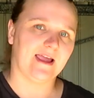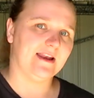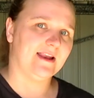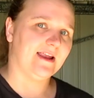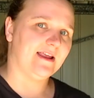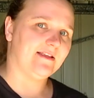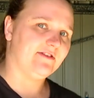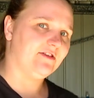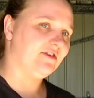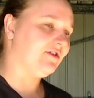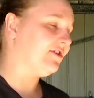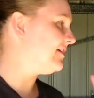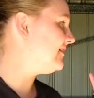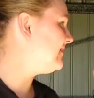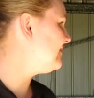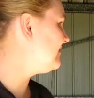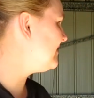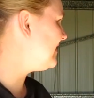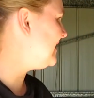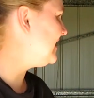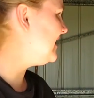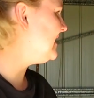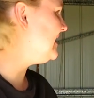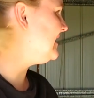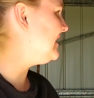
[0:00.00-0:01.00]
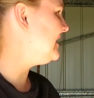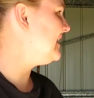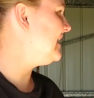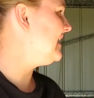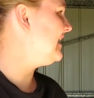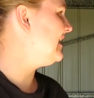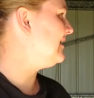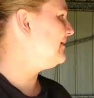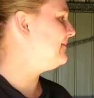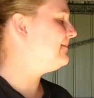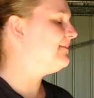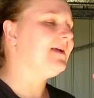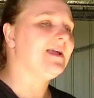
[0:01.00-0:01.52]
And as you can see,
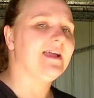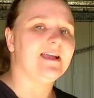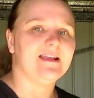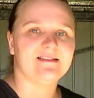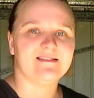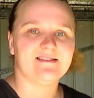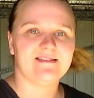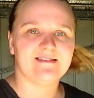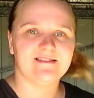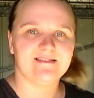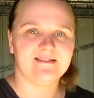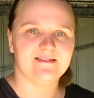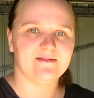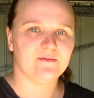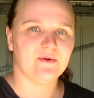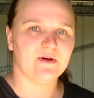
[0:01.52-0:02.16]
it's,